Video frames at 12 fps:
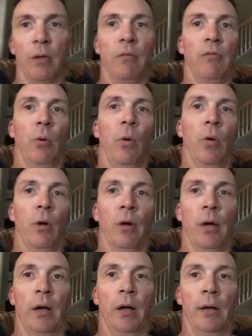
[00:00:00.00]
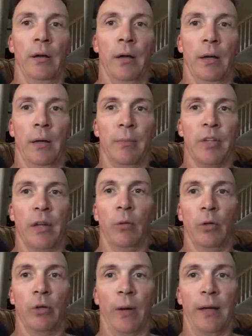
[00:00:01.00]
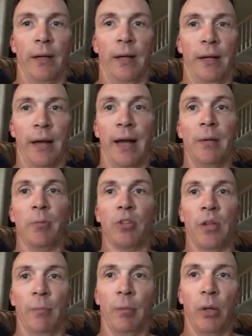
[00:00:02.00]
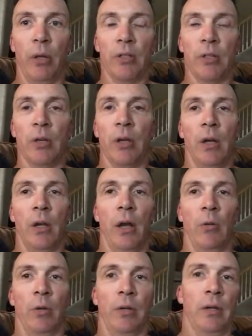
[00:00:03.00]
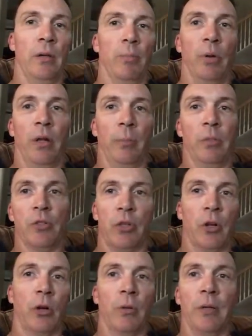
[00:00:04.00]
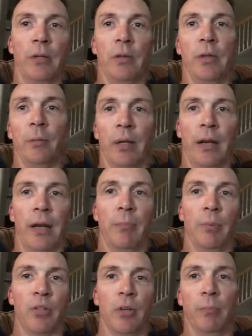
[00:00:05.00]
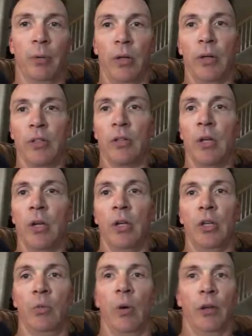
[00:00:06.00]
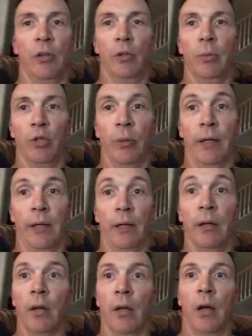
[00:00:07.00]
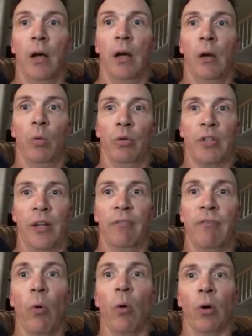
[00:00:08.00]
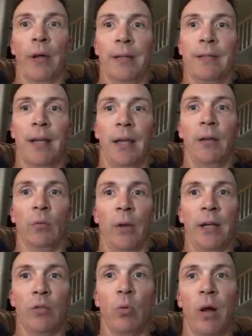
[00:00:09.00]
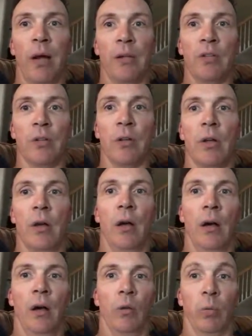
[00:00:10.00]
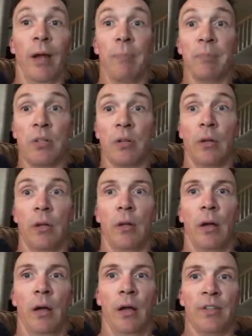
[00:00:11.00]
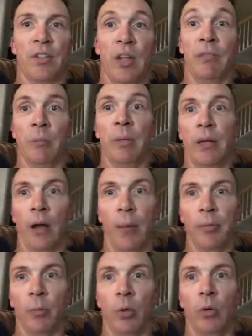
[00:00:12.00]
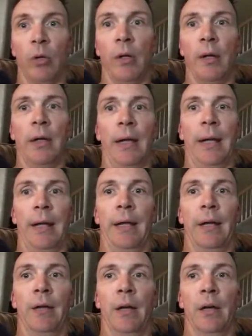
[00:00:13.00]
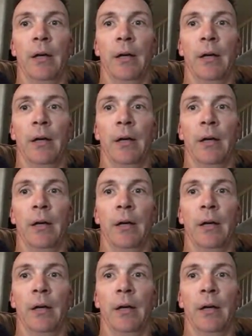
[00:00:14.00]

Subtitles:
Say we're training at 90% plus. I won't get into Paralympics chart or anything, but 90% plus, you want to do between, we'll say 4 and 10 range-wise reps, 7 being optimal, and